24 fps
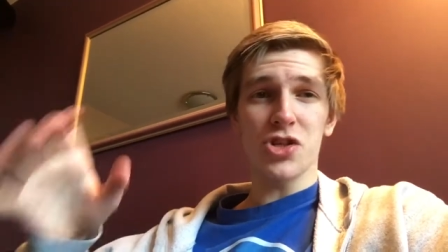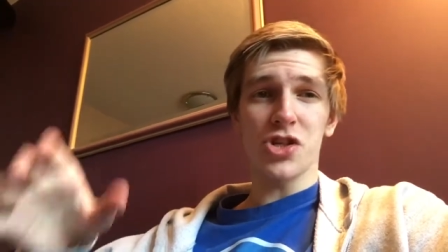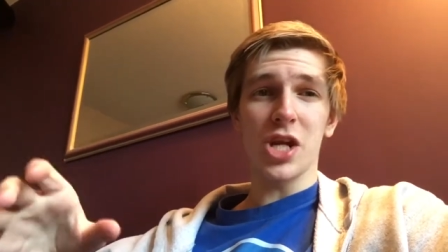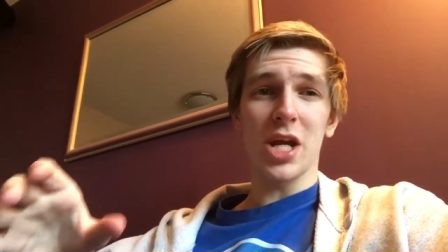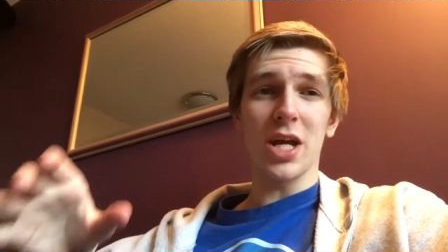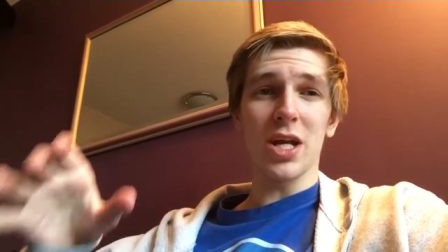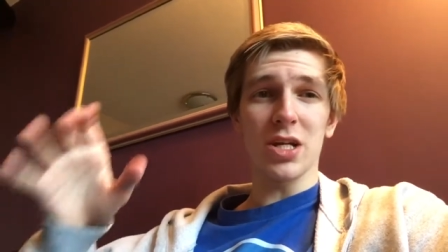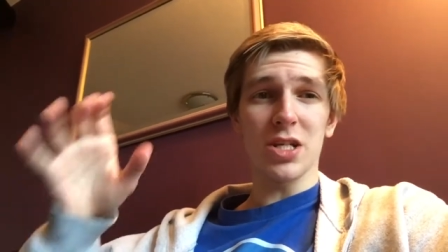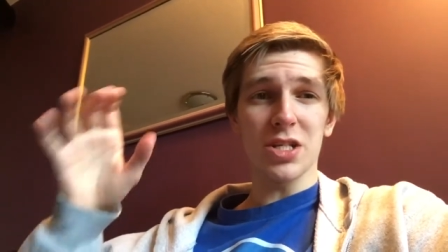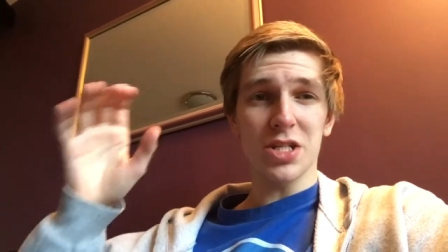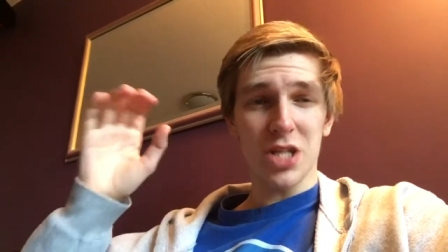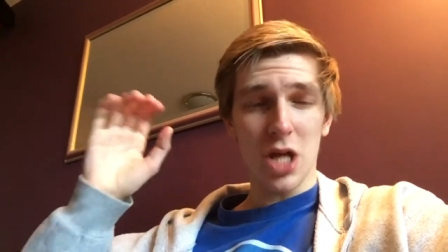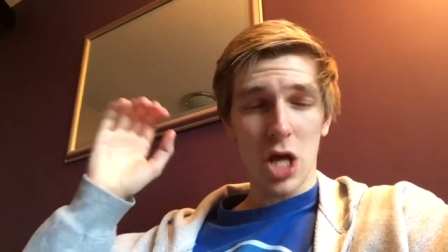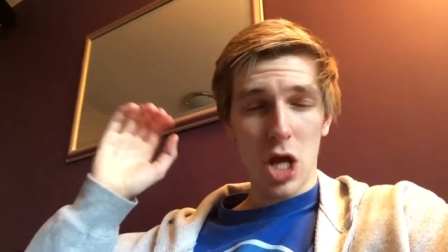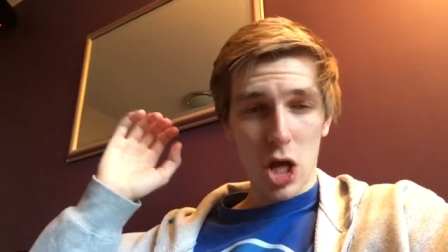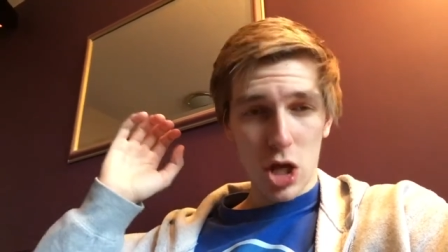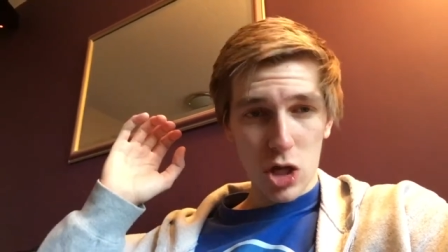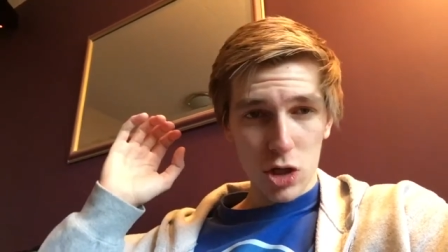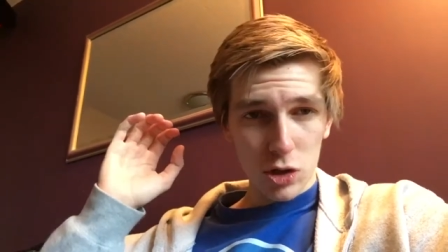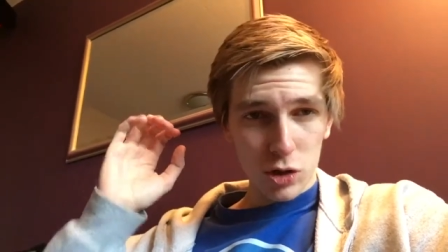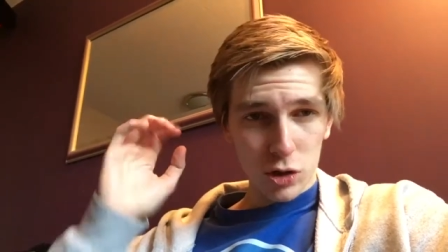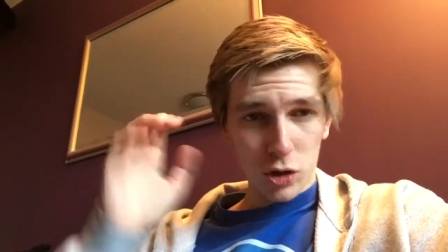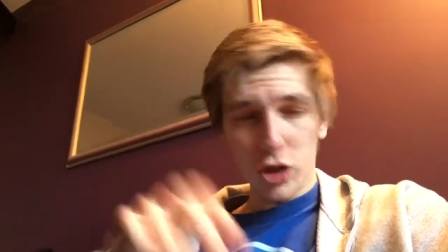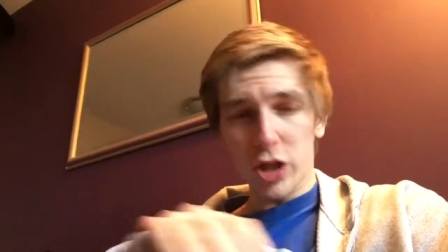Chairs,
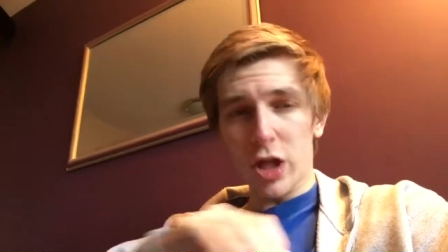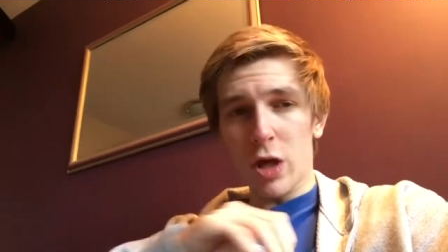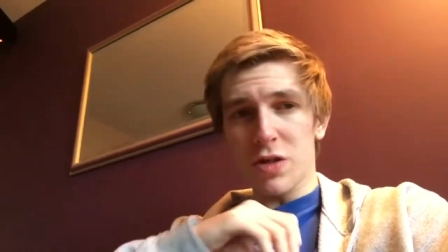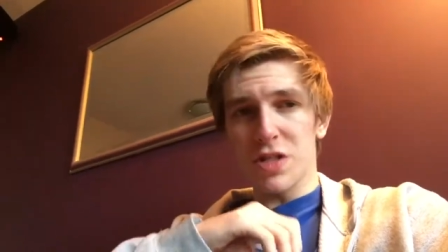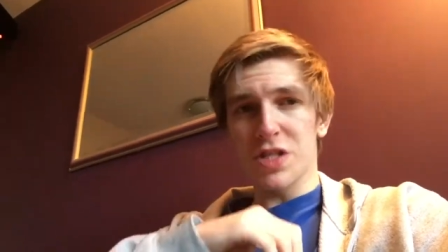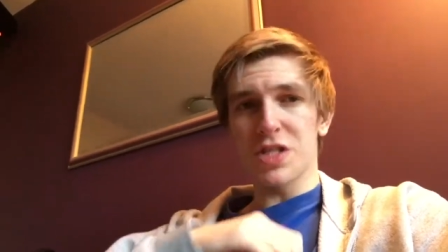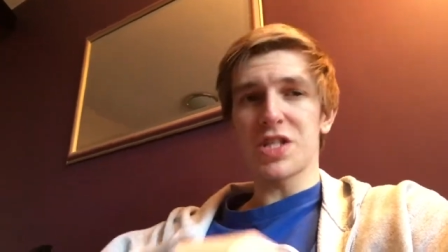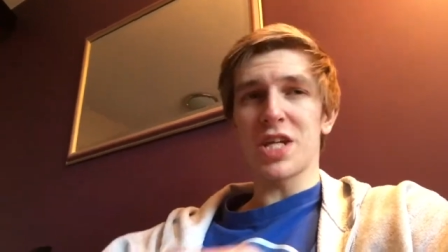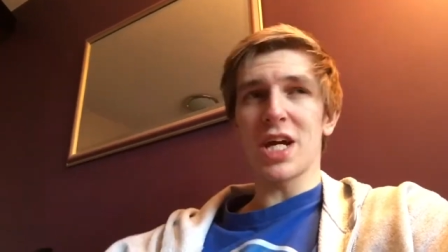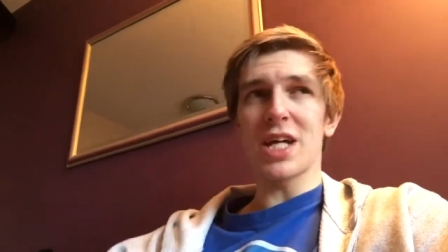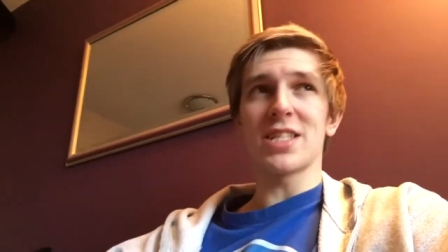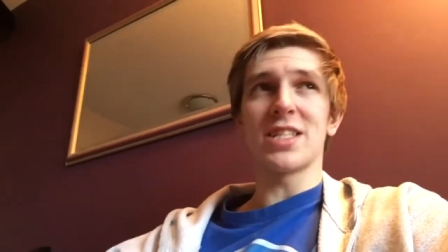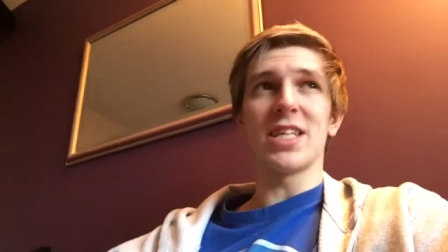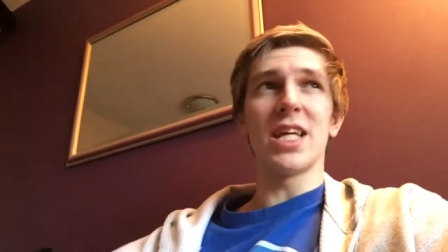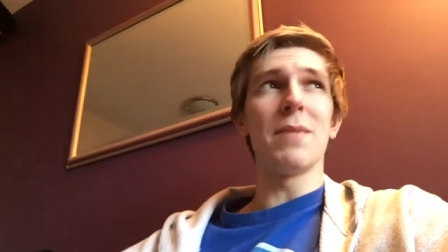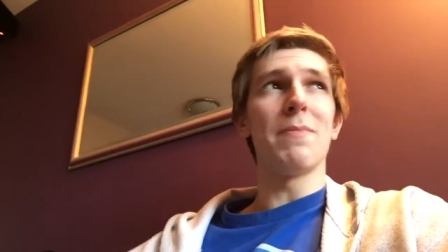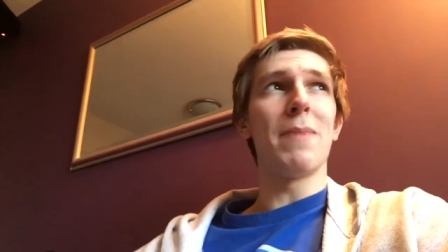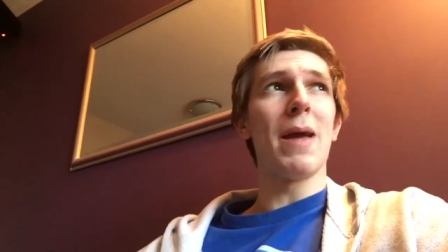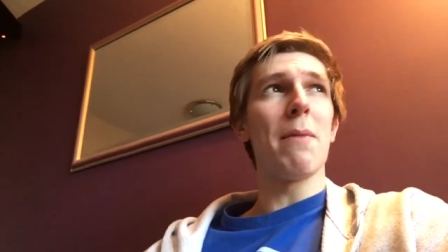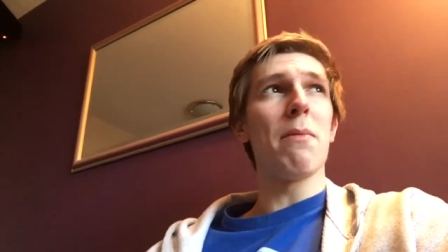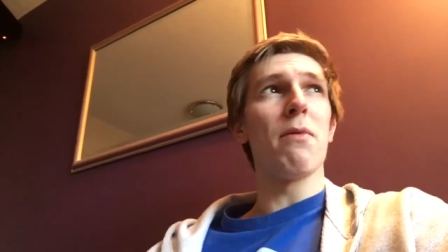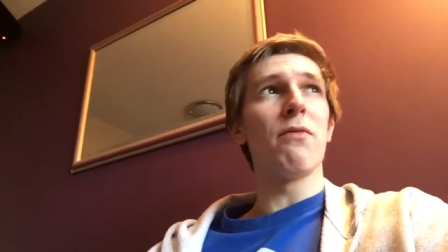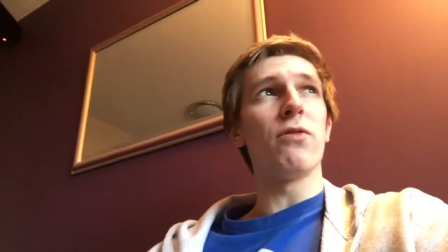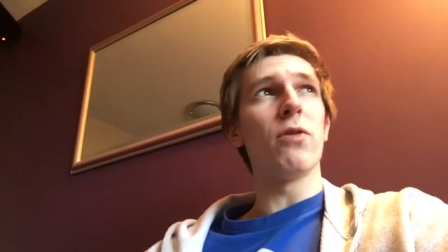two thousand sixteen
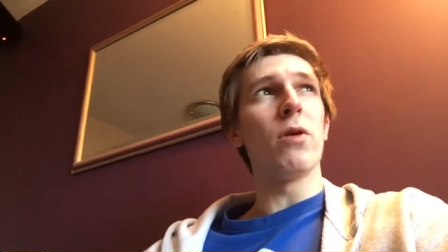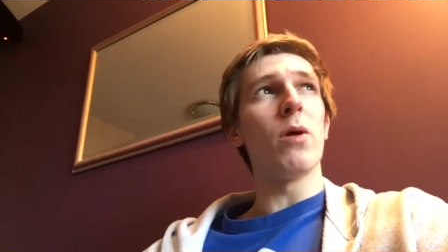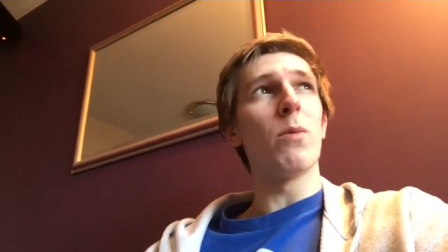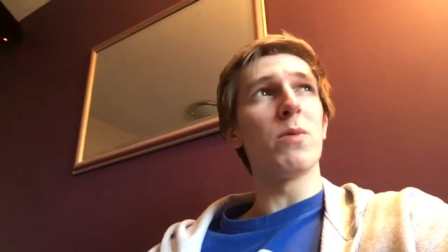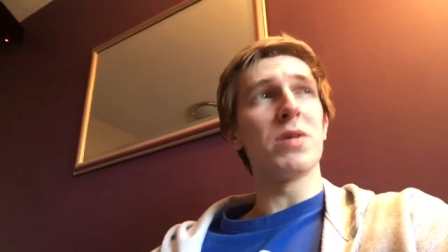pay-per-view.